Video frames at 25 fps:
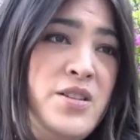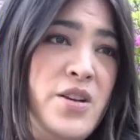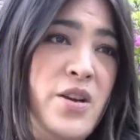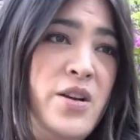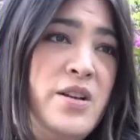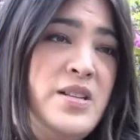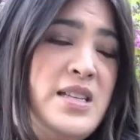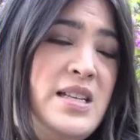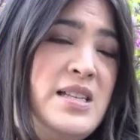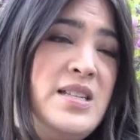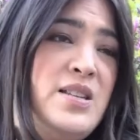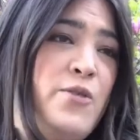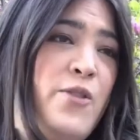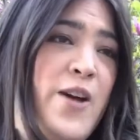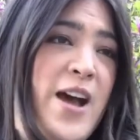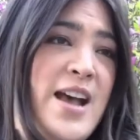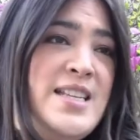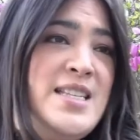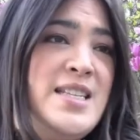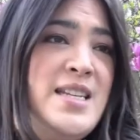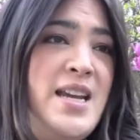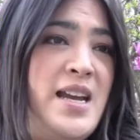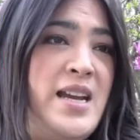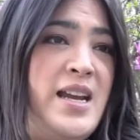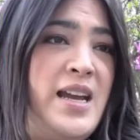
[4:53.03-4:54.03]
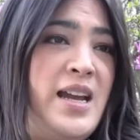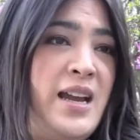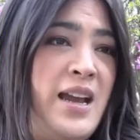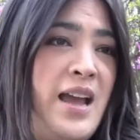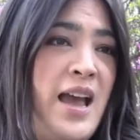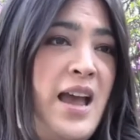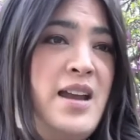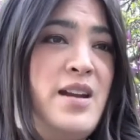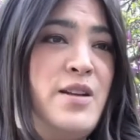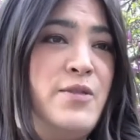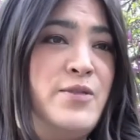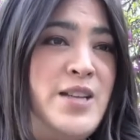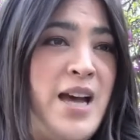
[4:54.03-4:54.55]
So it's a fascinating
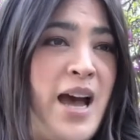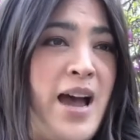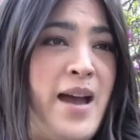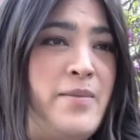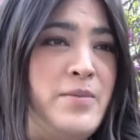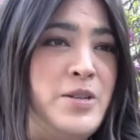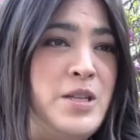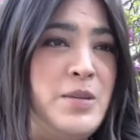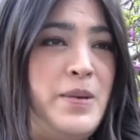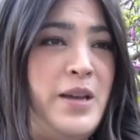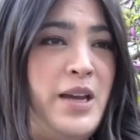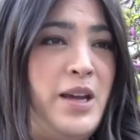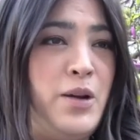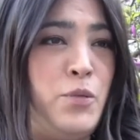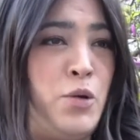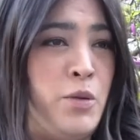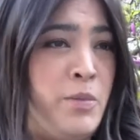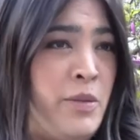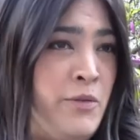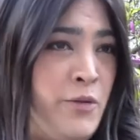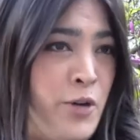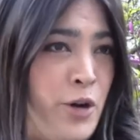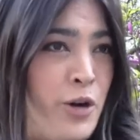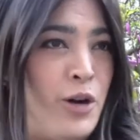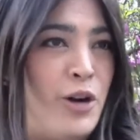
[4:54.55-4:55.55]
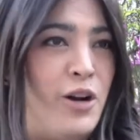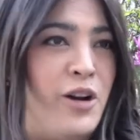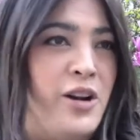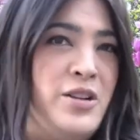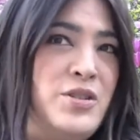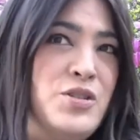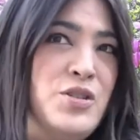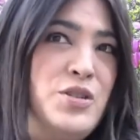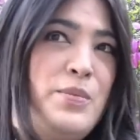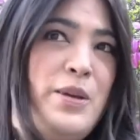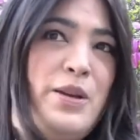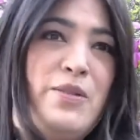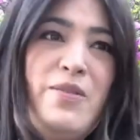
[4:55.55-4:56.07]
kind of time to be a woman voter
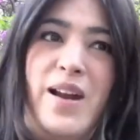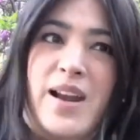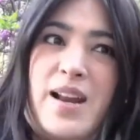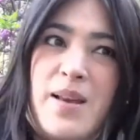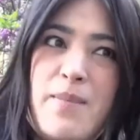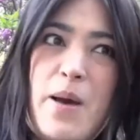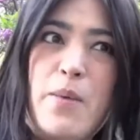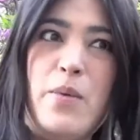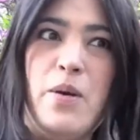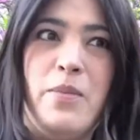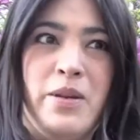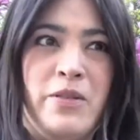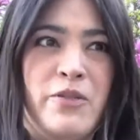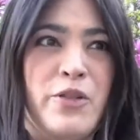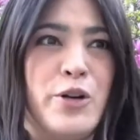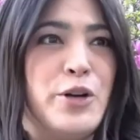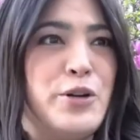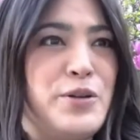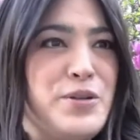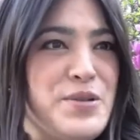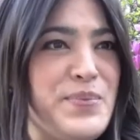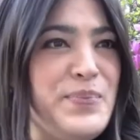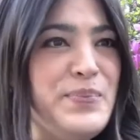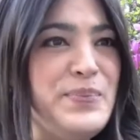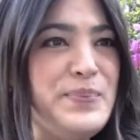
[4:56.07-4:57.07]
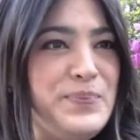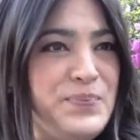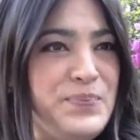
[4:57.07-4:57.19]
and to be writing about women voters.